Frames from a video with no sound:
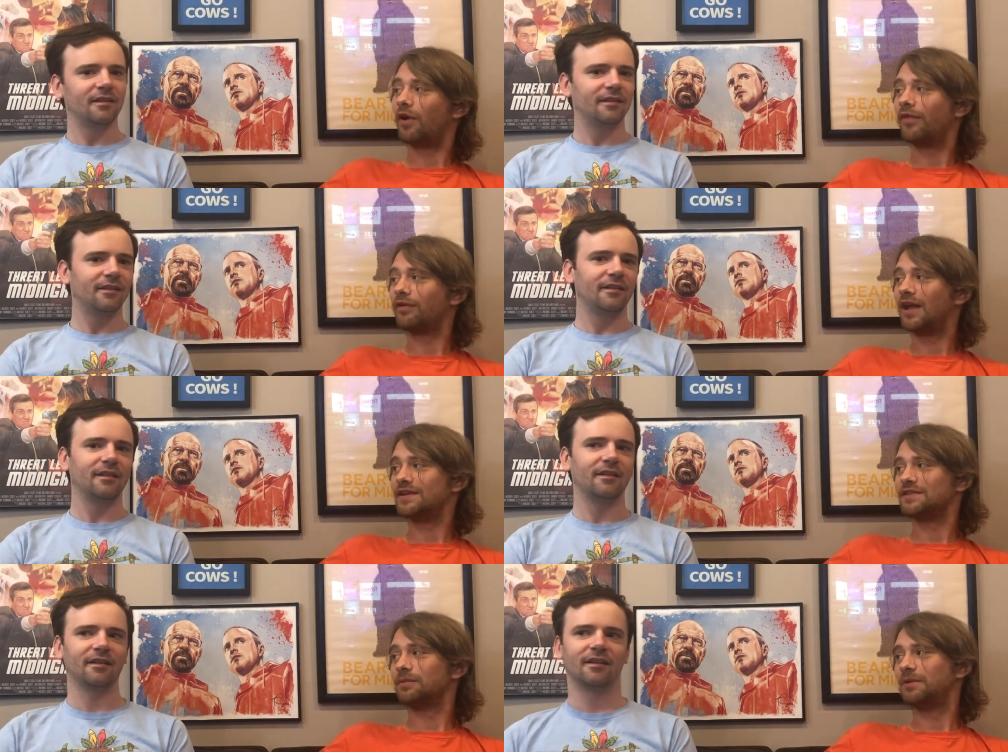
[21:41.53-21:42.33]
Speaker 1: other
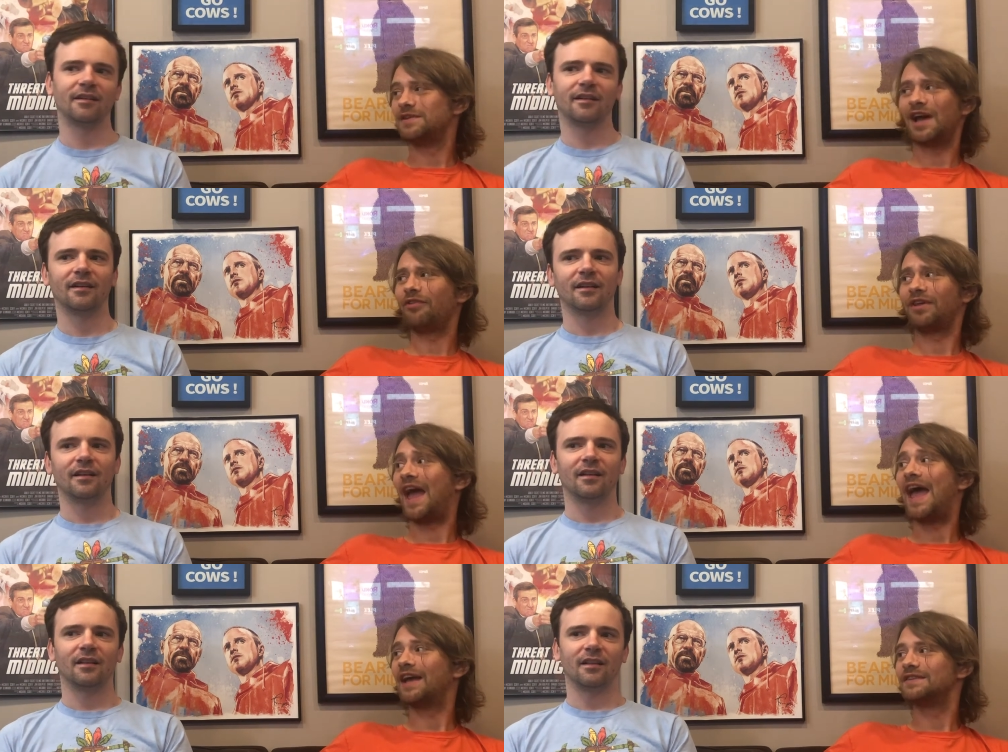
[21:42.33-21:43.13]
last little piece. I don't think
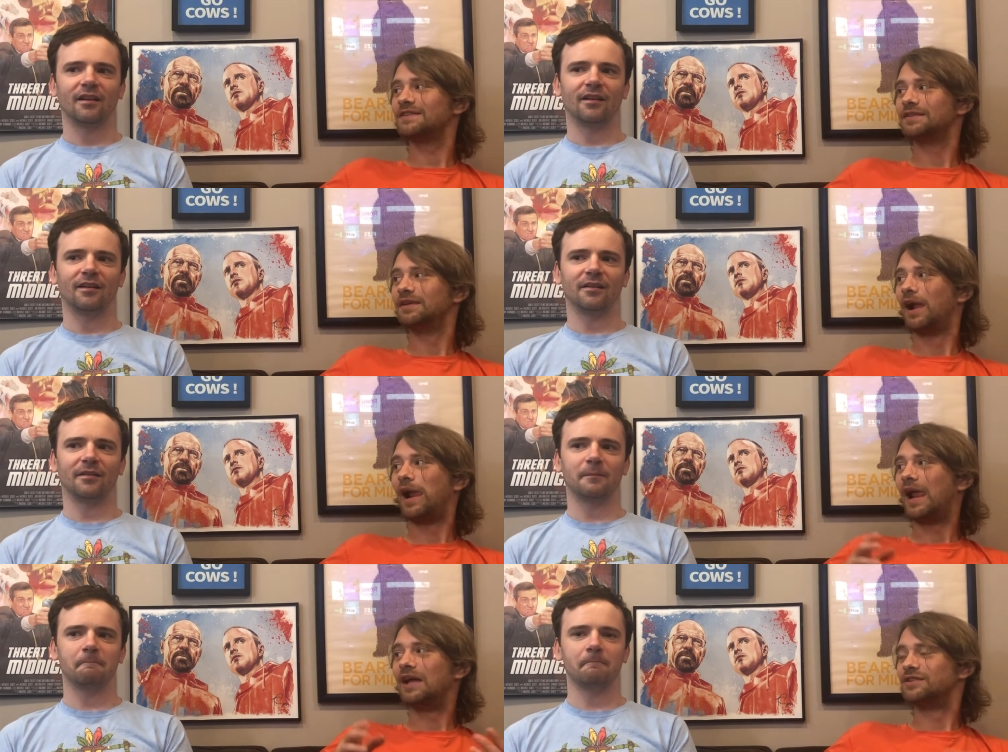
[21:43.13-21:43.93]
Hank's
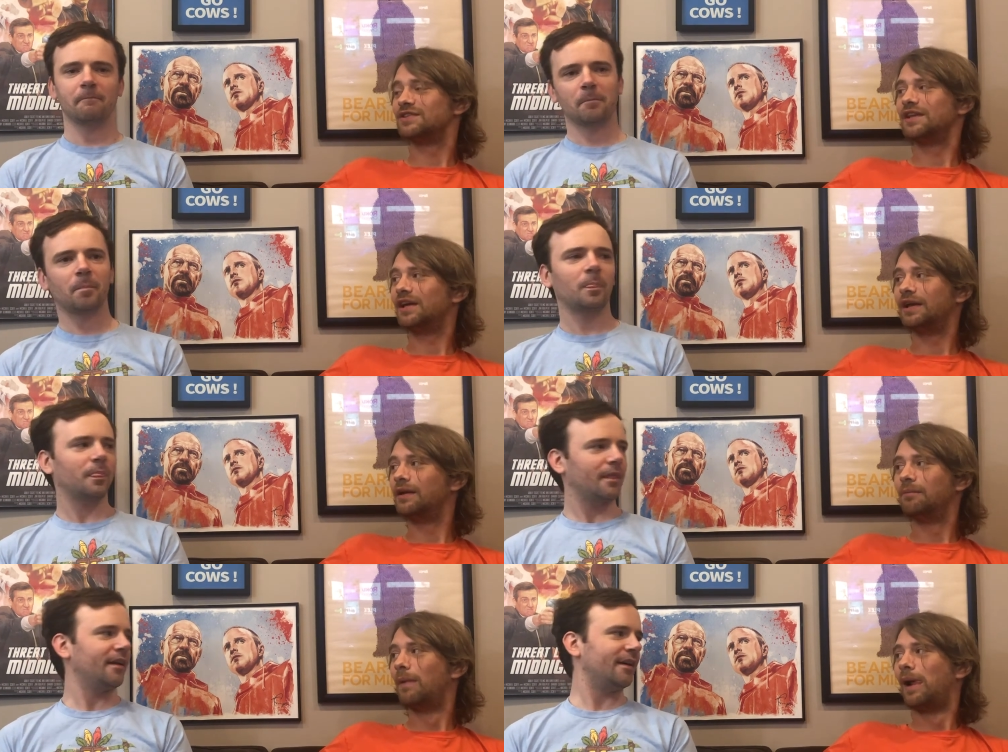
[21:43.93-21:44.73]
interested
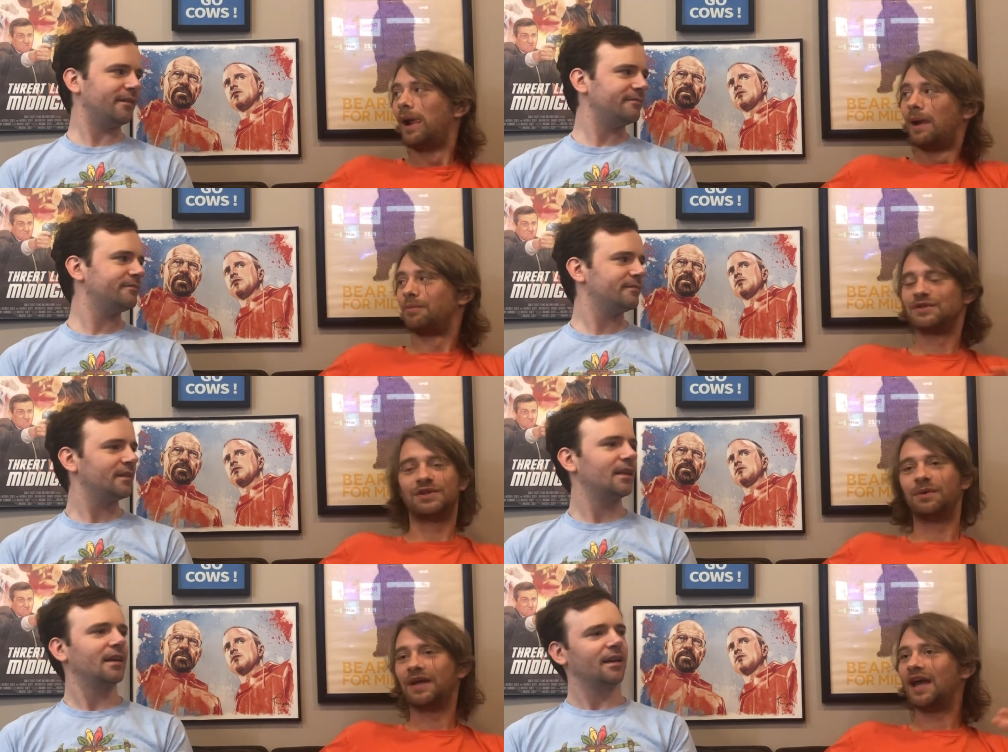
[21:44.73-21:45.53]
in yeah
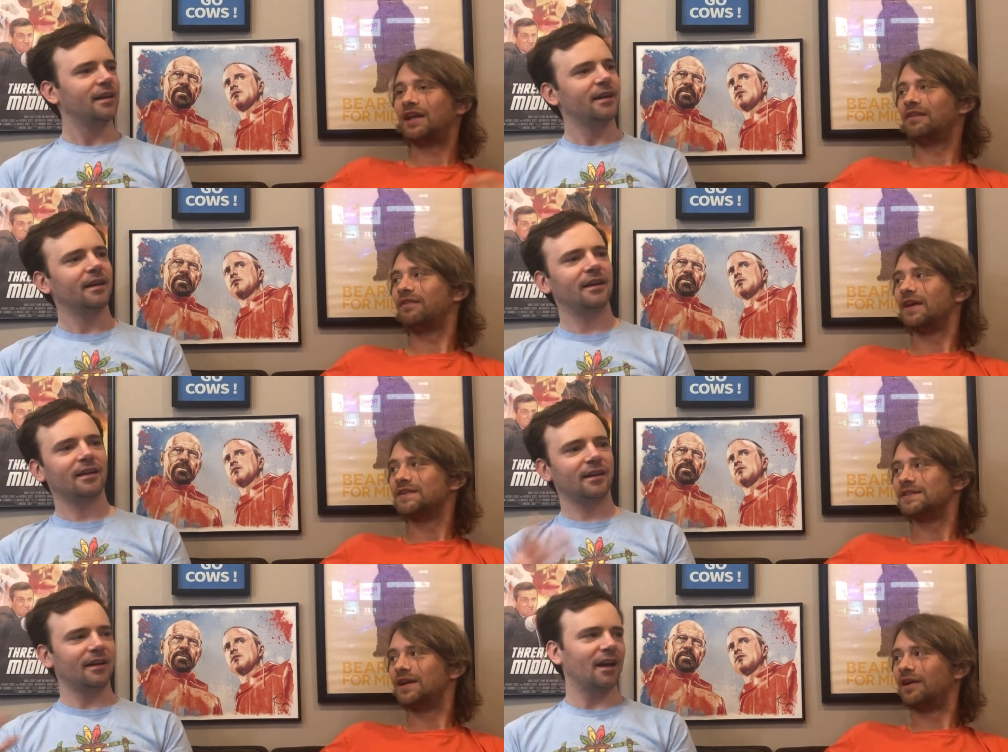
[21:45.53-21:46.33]
pursuing any of
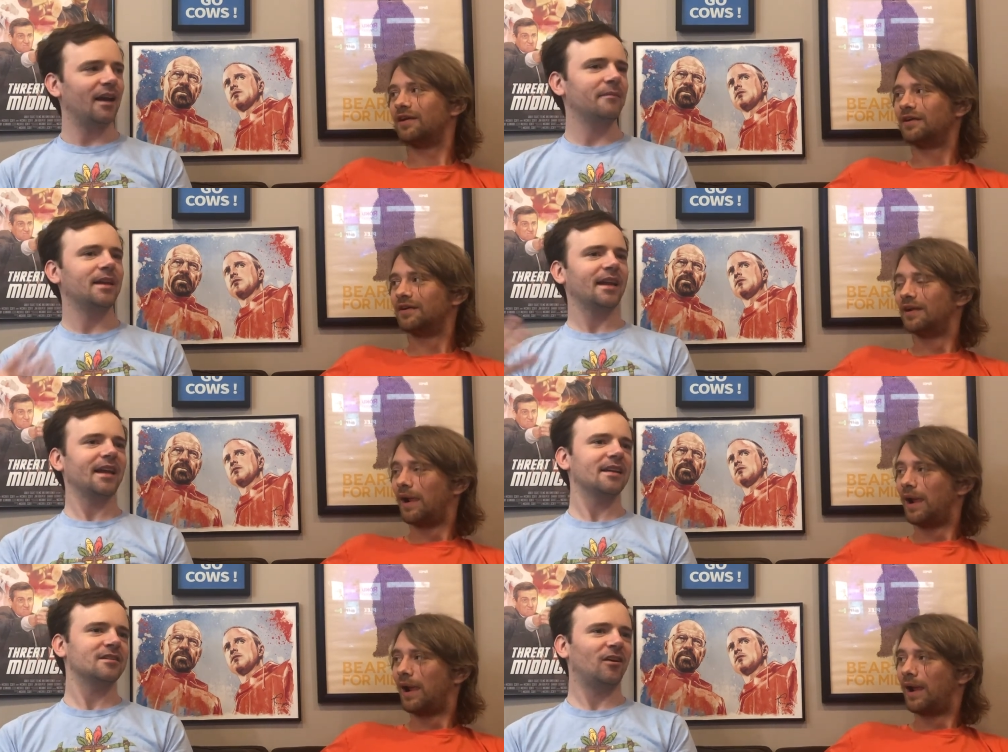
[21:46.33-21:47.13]
this. You know. I mean,
Speaker 2: I
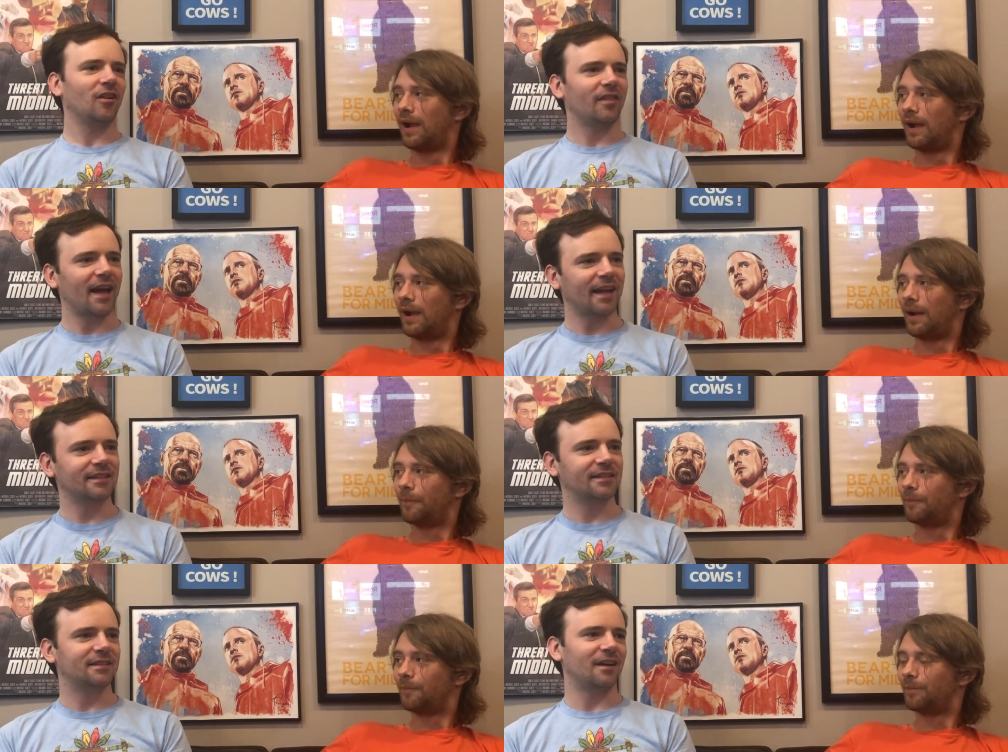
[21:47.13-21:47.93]
guess all
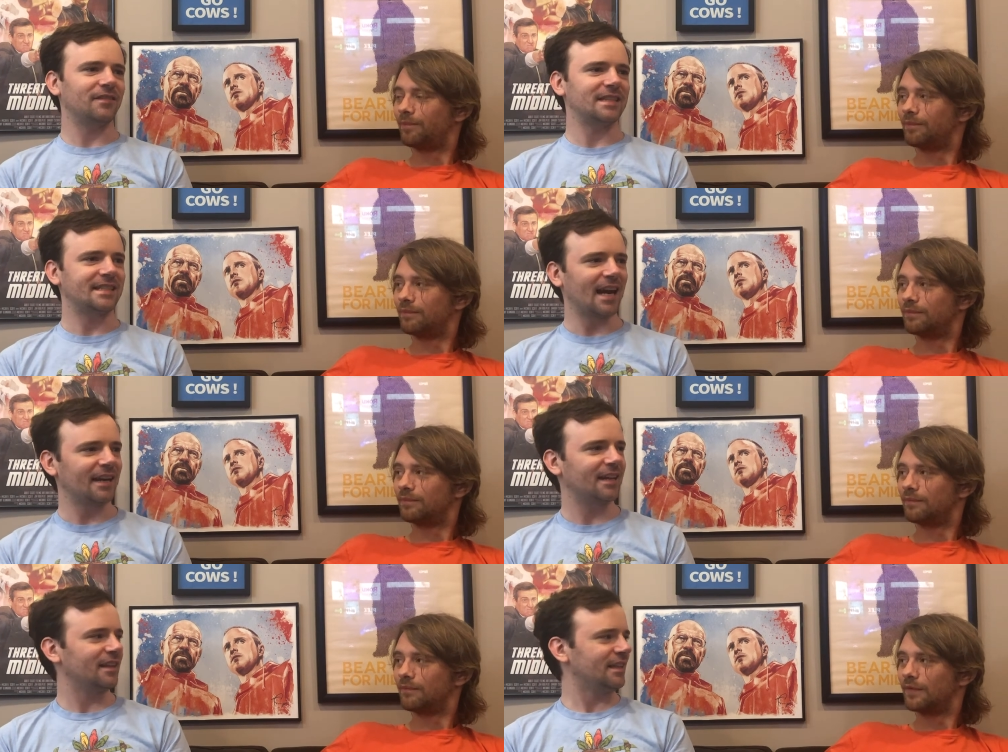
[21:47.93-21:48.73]
that stuff is
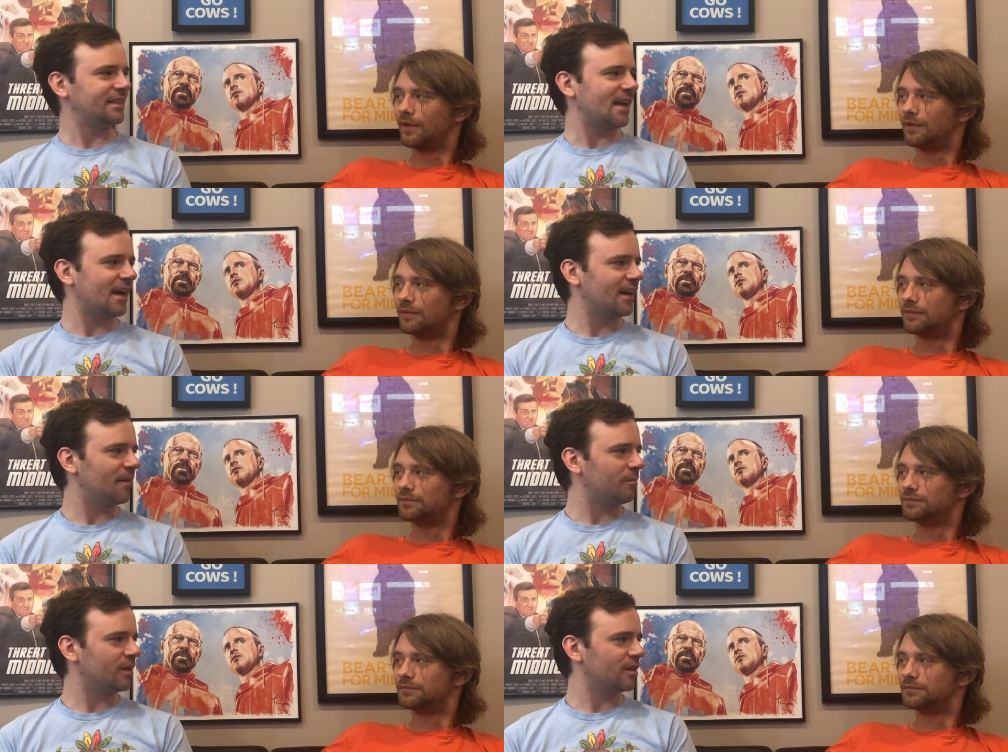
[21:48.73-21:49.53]
technically tied
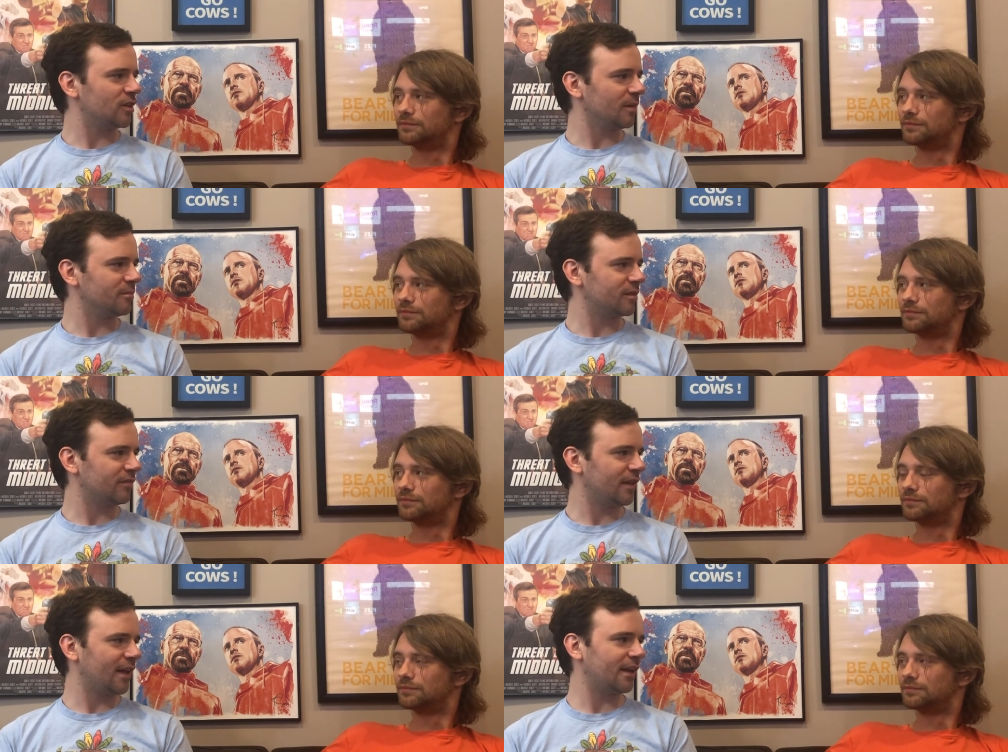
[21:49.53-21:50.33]
up, but in terms
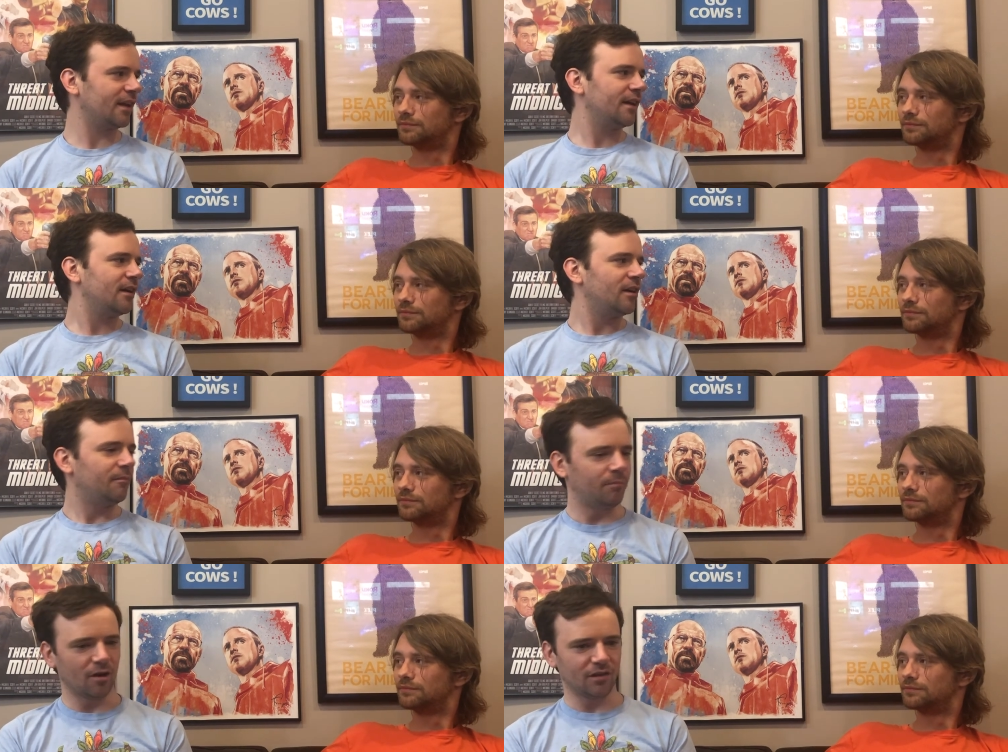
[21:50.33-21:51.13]
of like
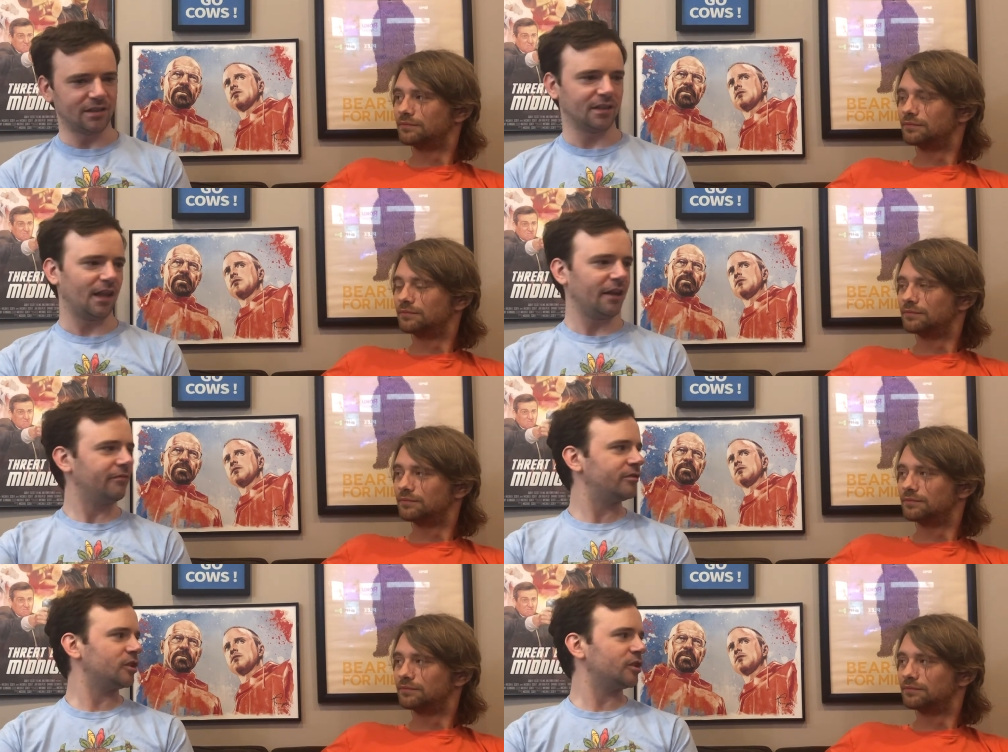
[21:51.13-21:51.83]
Barry's life